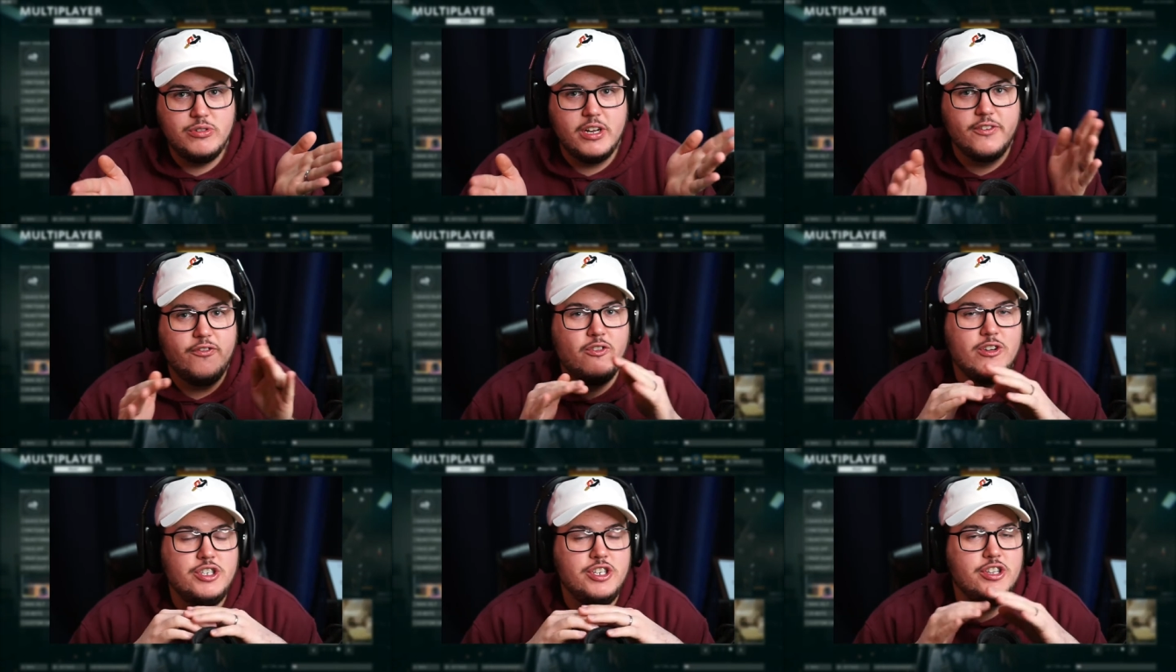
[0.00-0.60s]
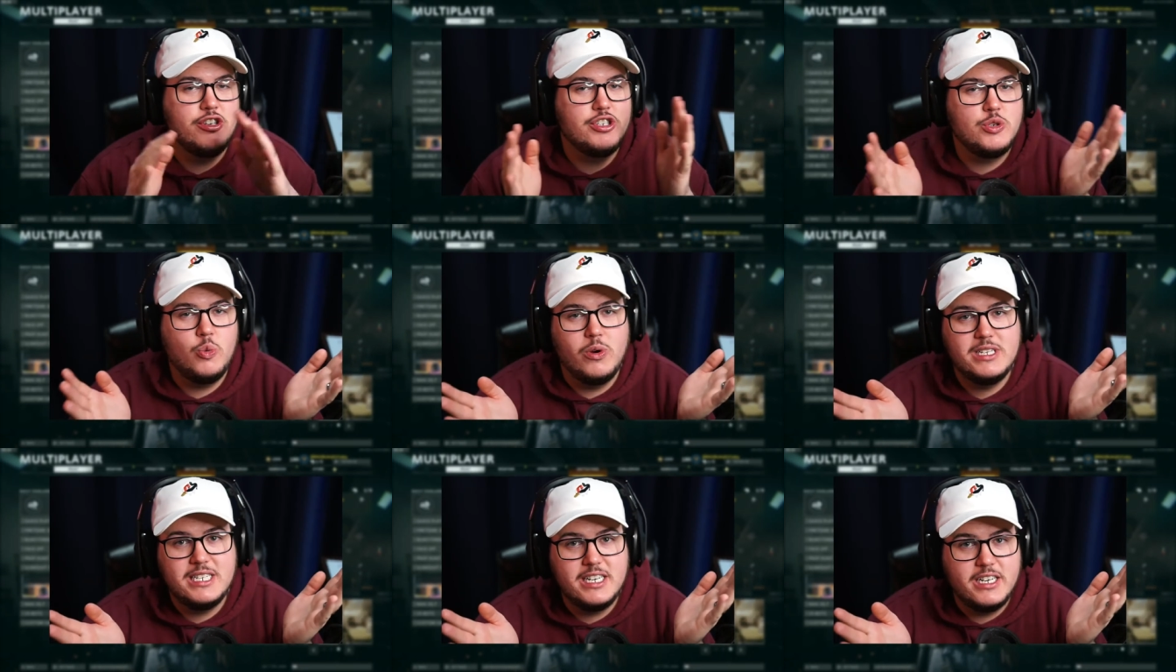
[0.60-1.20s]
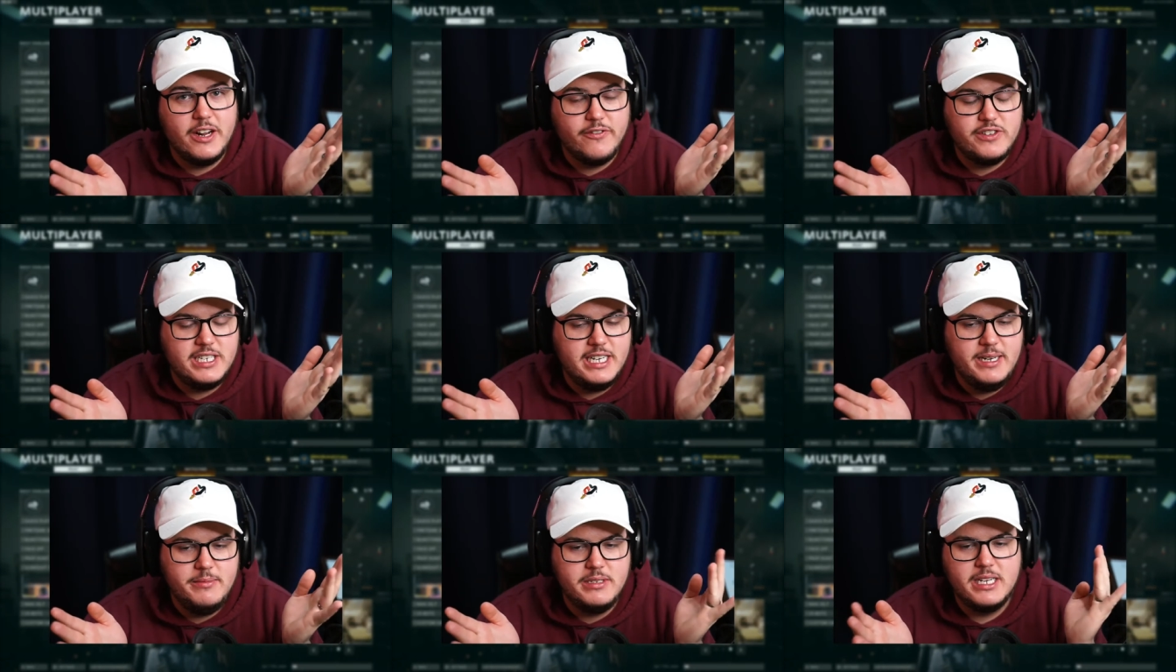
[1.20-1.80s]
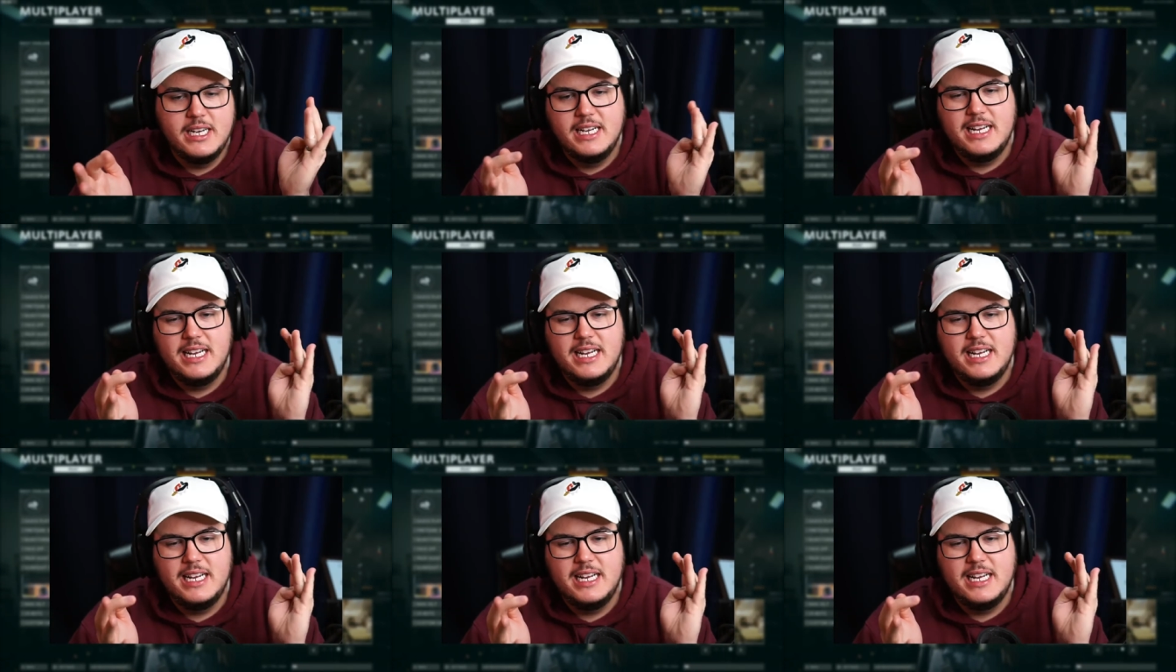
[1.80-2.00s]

Unfortunately, there wasn't enough teams.